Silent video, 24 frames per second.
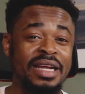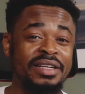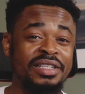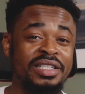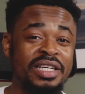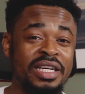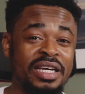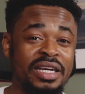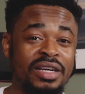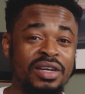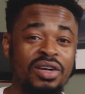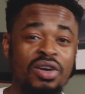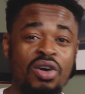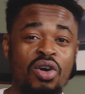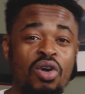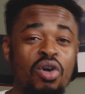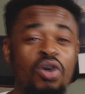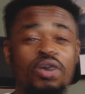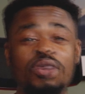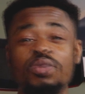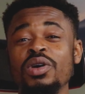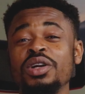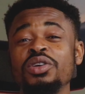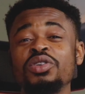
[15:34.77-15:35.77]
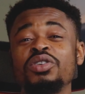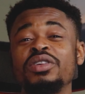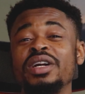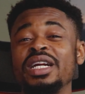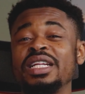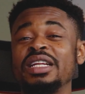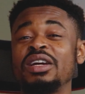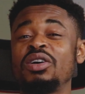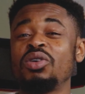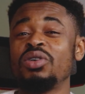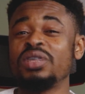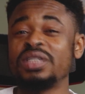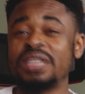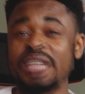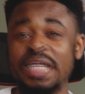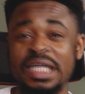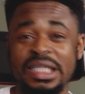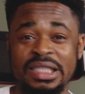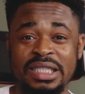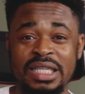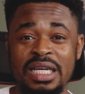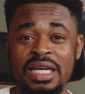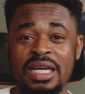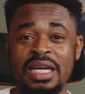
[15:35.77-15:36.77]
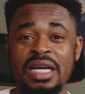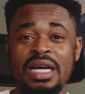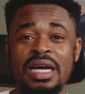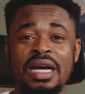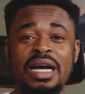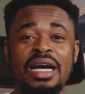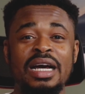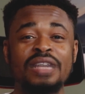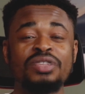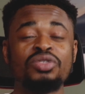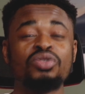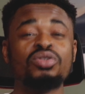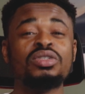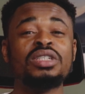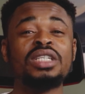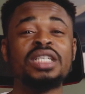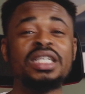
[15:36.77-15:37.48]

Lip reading: idea, or you want to create the content and you